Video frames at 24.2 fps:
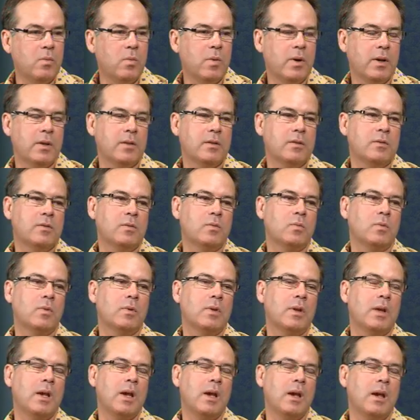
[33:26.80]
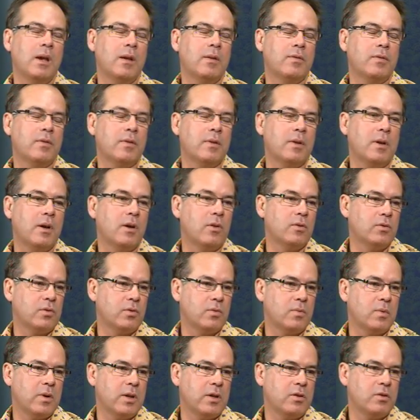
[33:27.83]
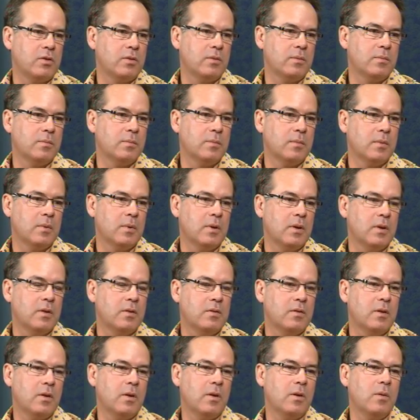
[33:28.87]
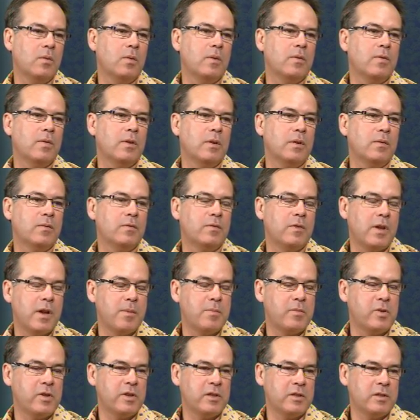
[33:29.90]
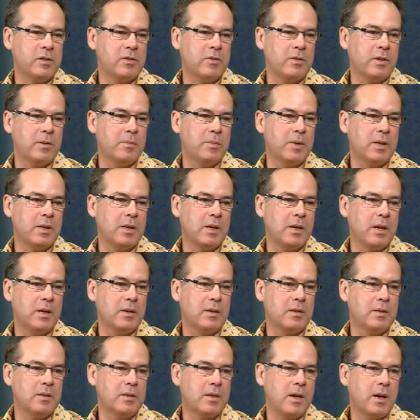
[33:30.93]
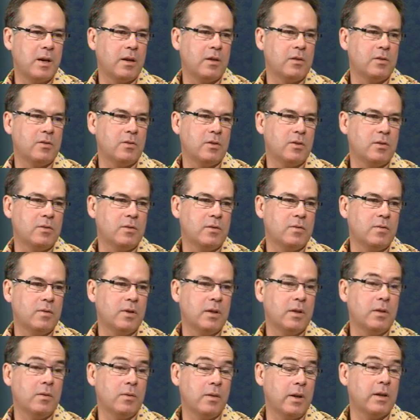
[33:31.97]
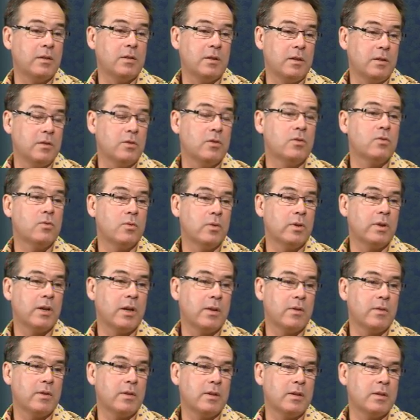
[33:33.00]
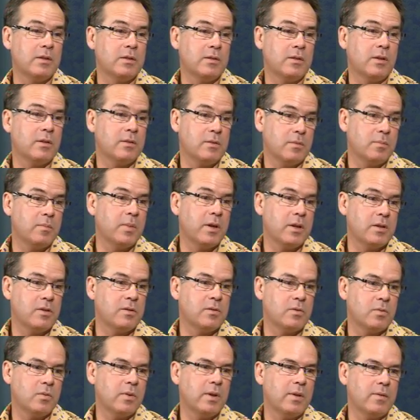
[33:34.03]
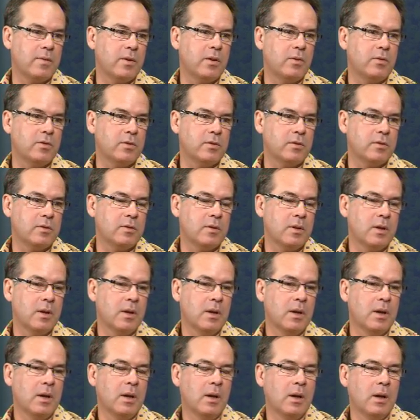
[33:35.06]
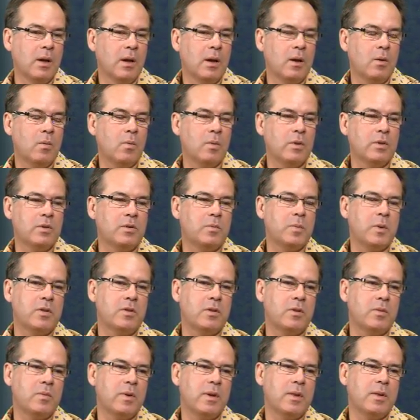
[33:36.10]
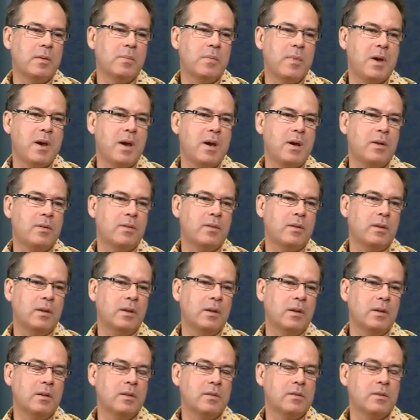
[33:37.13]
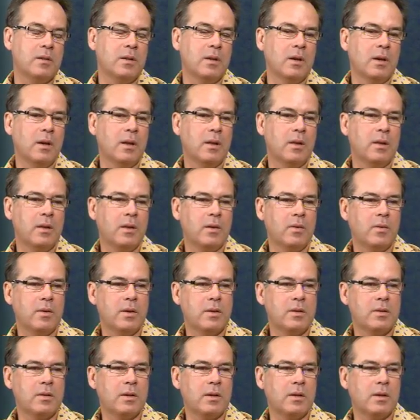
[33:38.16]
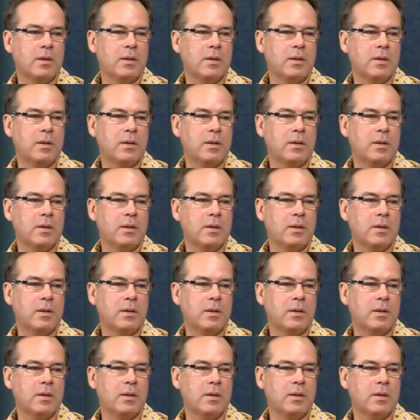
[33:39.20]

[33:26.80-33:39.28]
ones will have ulceration. So if the inflammatory mediated attack is so severe, it will actually destroy keratinocytes and patients will have ulcers. Mm-hmm. What's special around the mouth is there is